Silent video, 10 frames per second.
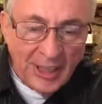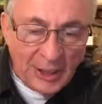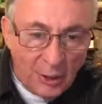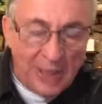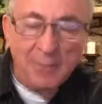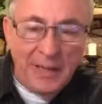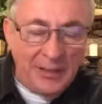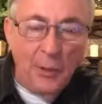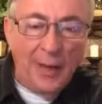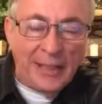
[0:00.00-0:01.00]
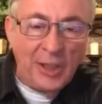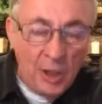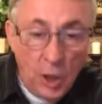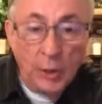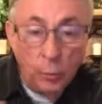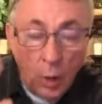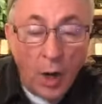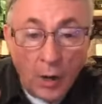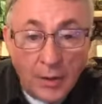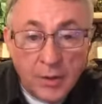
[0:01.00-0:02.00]
You can be doing good
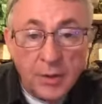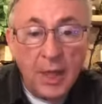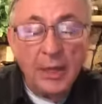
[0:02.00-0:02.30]
works,